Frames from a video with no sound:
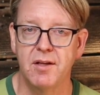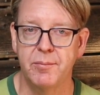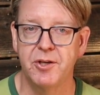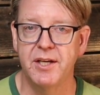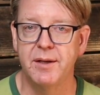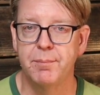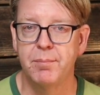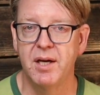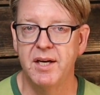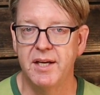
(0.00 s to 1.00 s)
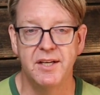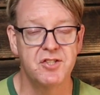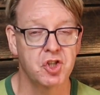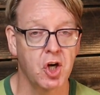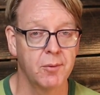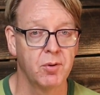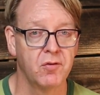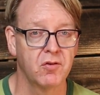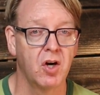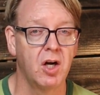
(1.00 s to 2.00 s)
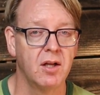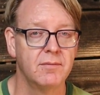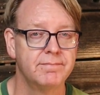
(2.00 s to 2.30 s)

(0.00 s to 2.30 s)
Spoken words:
Liberty, but it is sharp overall.